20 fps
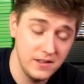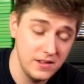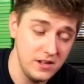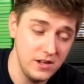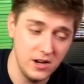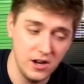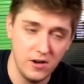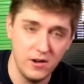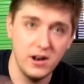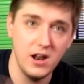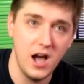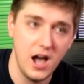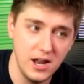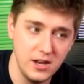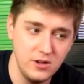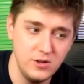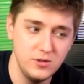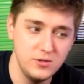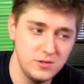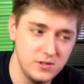you know,
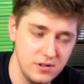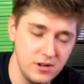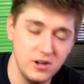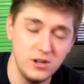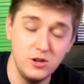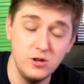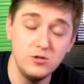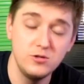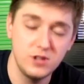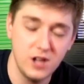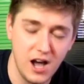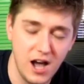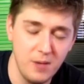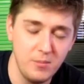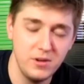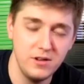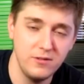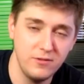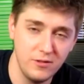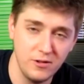a used
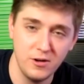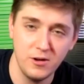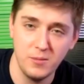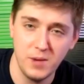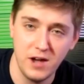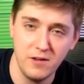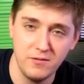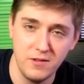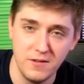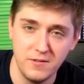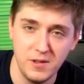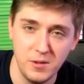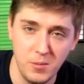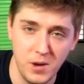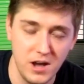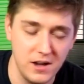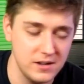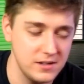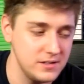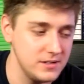copy for about 50
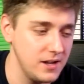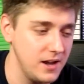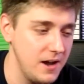bucks.